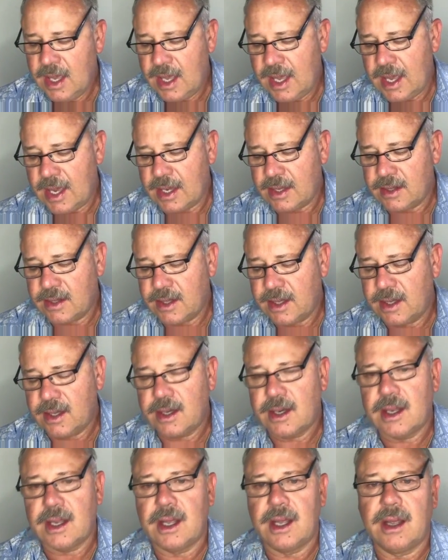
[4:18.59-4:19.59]
And
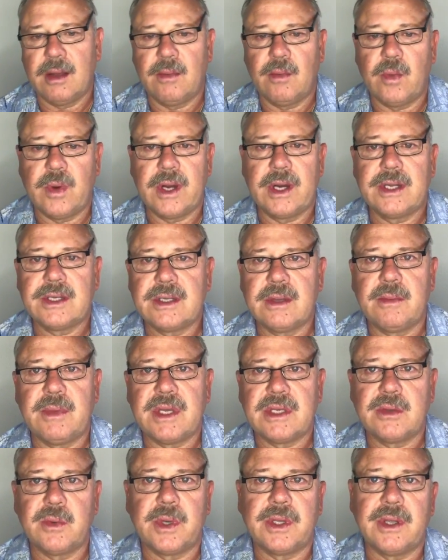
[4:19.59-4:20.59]
then uh, what is the
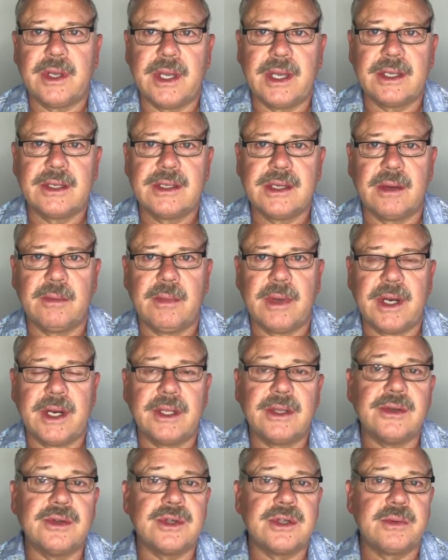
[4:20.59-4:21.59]
best way to get somebody
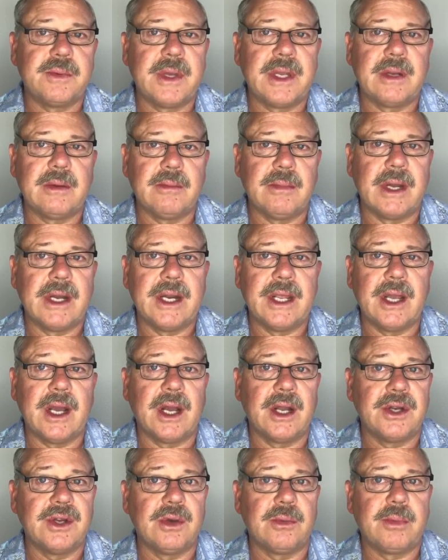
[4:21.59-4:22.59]
to spend money
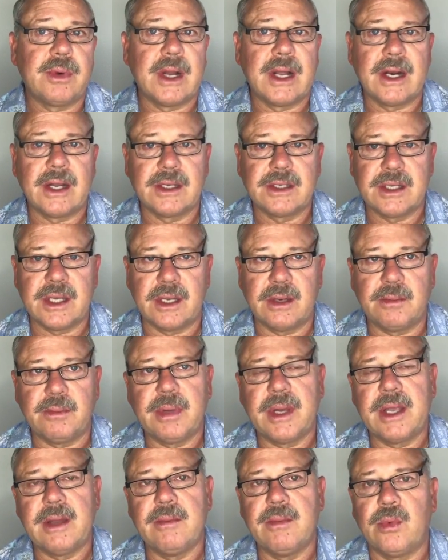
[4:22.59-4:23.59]
on your products and
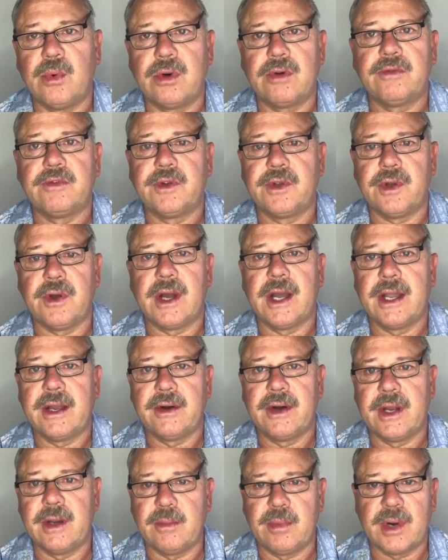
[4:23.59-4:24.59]
pay more for your
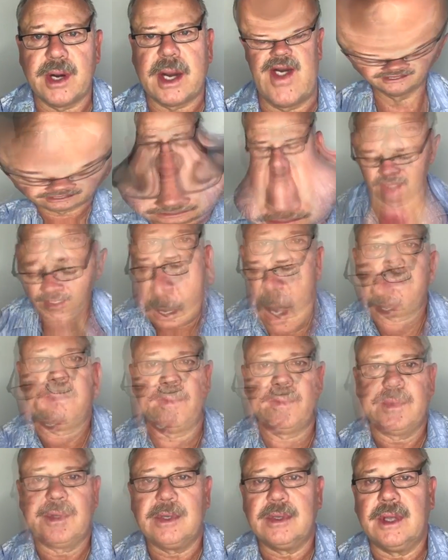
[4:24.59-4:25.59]
higher end products?
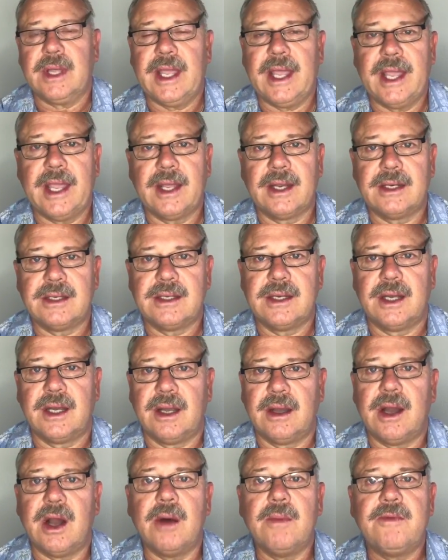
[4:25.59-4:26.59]
Um, and
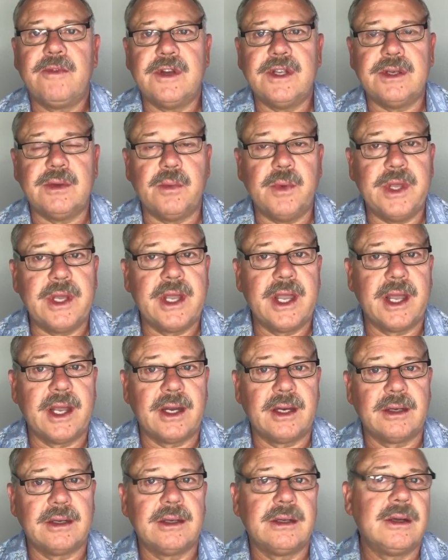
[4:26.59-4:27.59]
uh, hopefully we
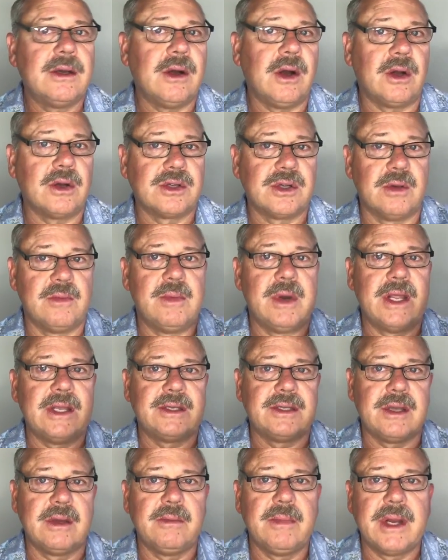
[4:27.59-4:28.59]
can also
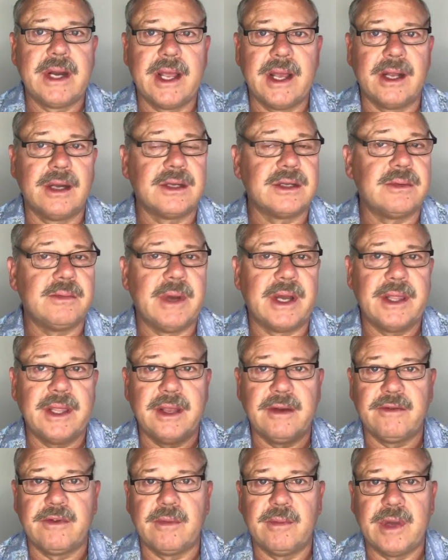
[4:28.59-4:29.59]
bless somebody else by the
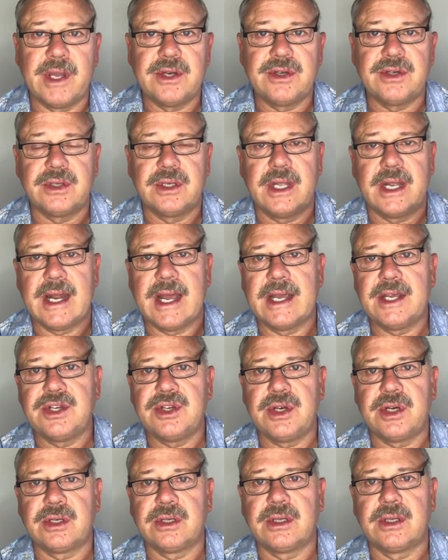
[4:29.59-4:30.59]
information that I
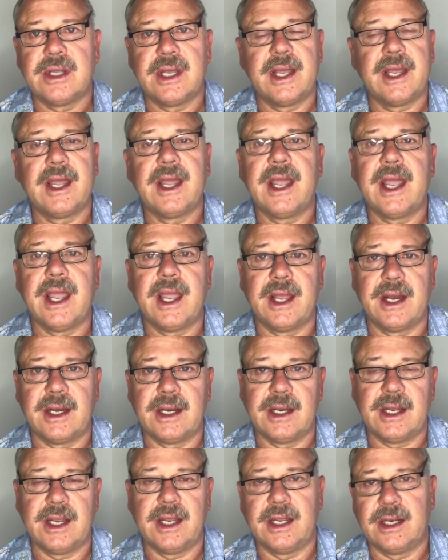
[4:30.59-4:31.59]
share today,
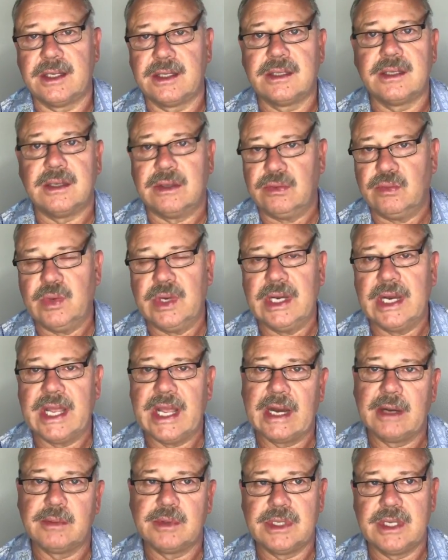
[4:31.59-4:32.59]
and it really
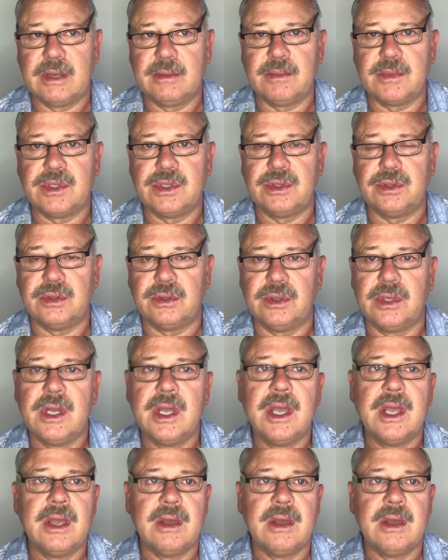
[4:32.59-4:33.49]
helps them to